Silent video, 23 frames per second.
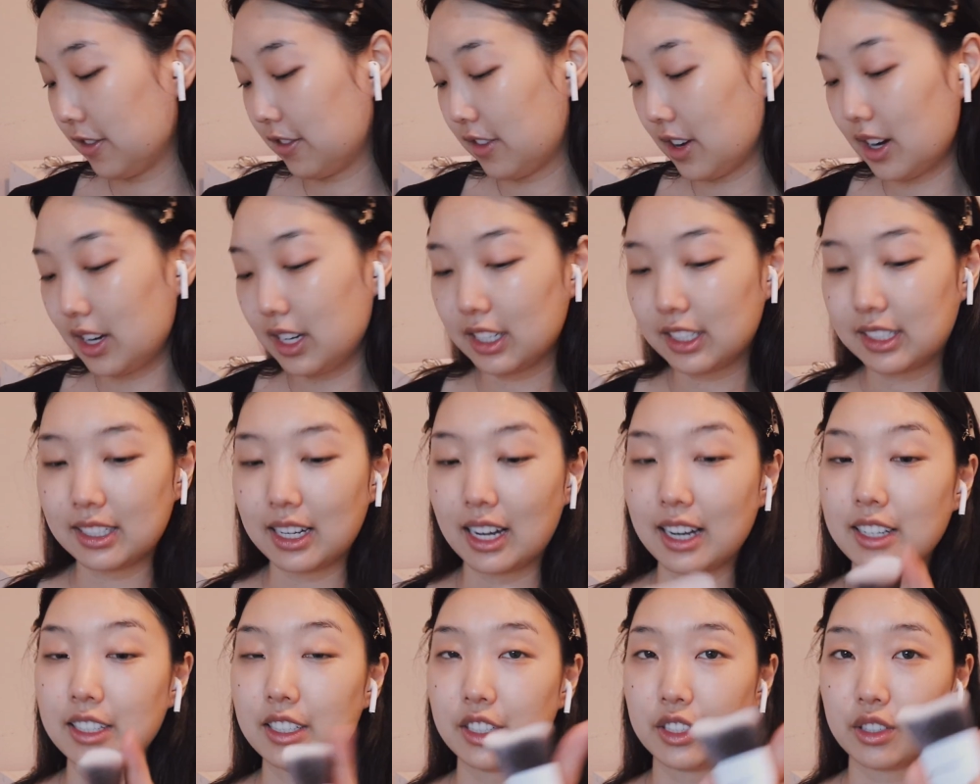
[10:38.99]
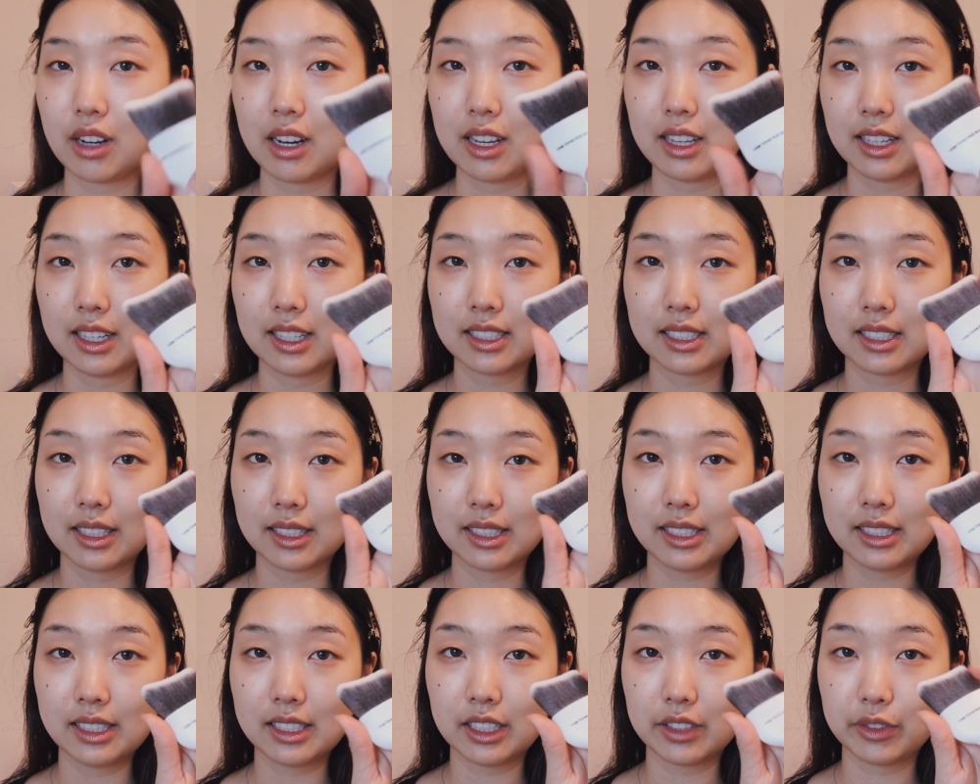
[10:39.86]
very excited to try this.
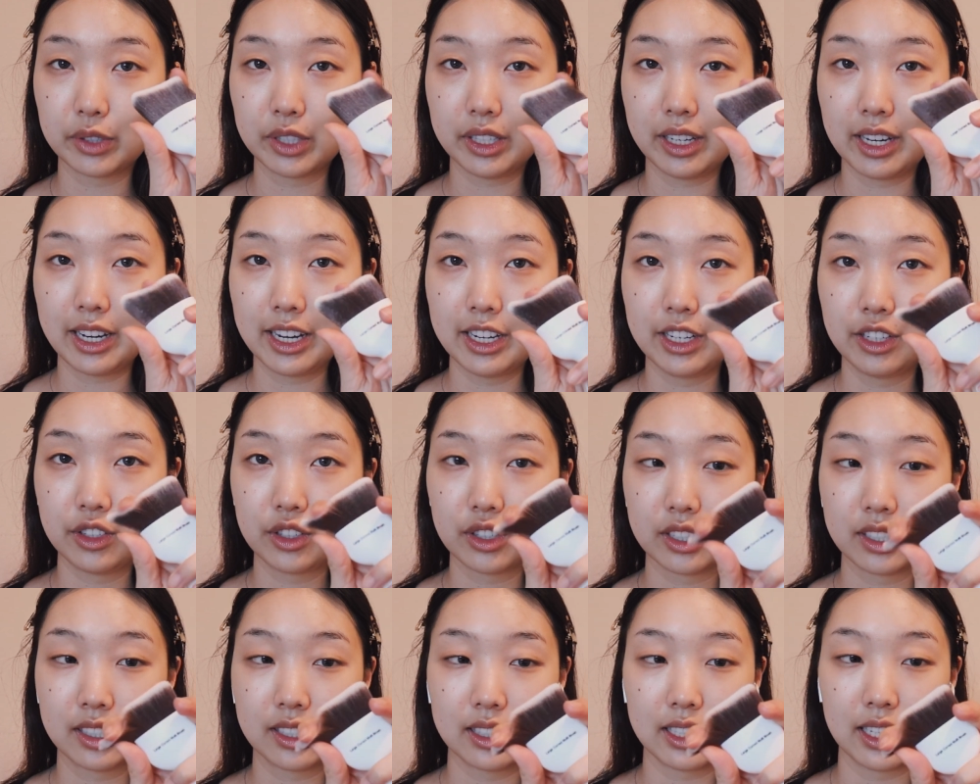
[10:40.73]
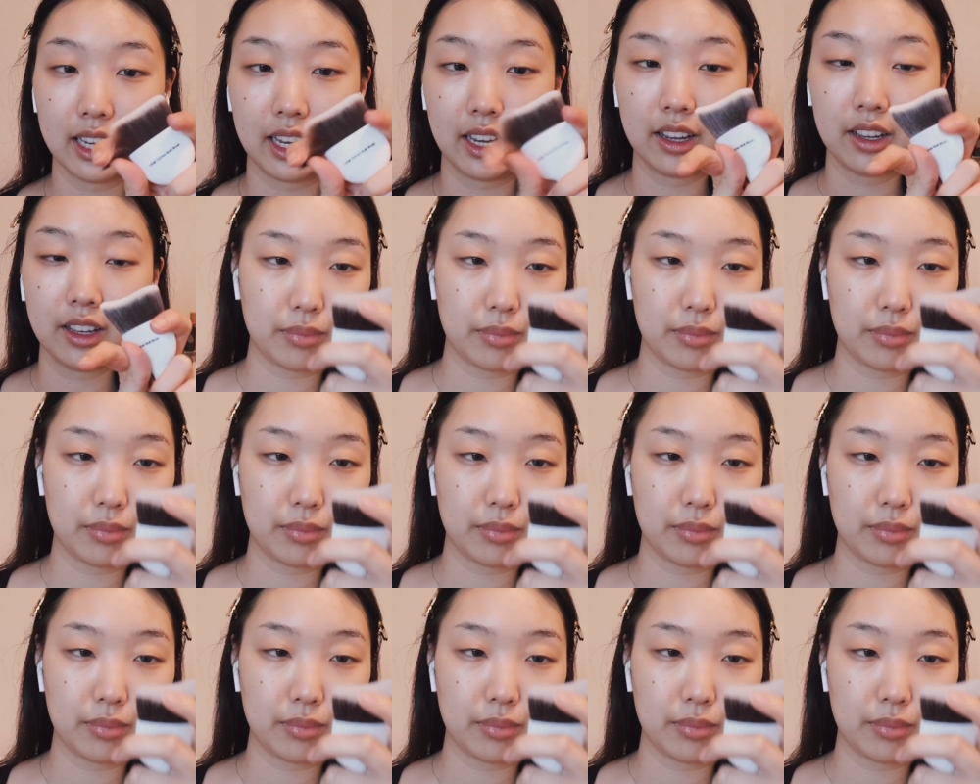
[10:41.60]
This is a really interesting